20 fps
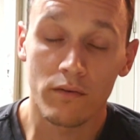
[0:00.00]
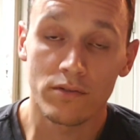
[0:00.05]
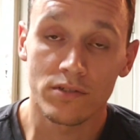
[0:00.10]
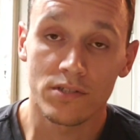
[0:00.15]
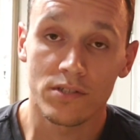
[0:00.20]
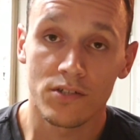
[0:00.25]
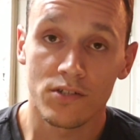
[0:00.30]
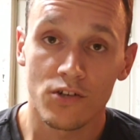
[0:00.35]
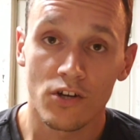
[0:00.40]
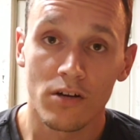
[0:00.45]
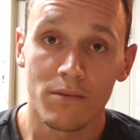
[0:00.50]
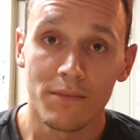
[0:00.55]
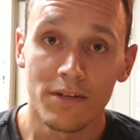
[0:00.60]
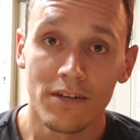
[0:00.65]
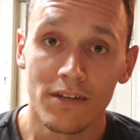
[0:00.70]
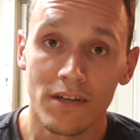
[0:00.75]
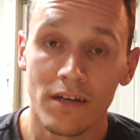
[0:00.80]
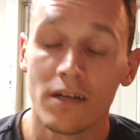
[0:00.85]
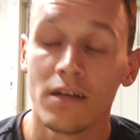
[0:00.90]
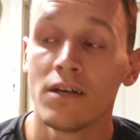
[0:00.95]
I was
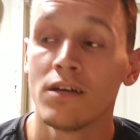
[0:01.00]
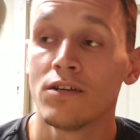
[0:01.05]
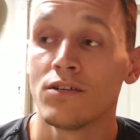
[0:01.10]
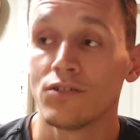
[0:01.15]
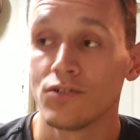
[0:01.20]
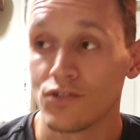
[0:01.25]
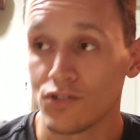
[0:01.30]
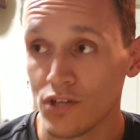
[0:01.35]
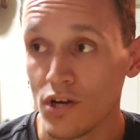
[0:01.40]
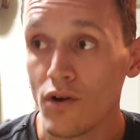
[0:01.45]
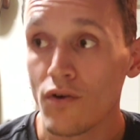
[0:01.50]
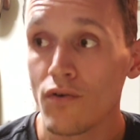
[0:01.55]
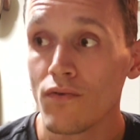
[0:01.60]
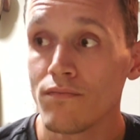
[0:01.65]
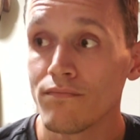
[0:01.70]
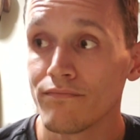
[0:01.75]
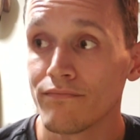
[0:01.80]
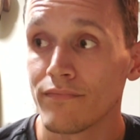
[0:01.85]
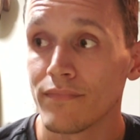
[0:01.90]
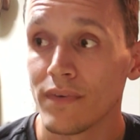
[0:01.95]
determined,
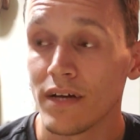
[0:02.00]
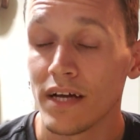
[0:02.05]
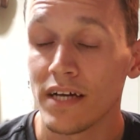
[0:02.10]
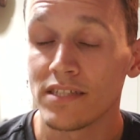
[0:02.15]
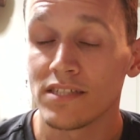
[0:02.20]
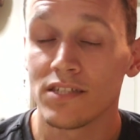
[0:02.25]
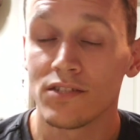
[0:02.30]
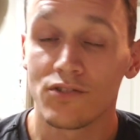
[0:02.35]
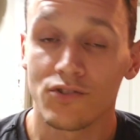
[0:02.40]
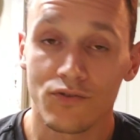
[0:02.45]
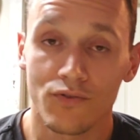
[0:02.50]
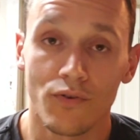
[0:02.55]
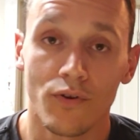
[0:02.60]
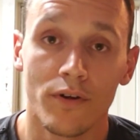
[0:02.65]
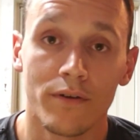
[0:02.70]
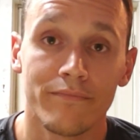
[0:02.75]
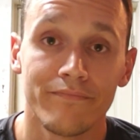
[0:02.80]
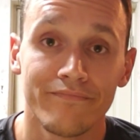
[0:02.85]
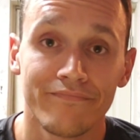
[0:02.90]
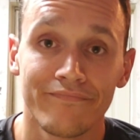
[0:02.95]
so I said screw it.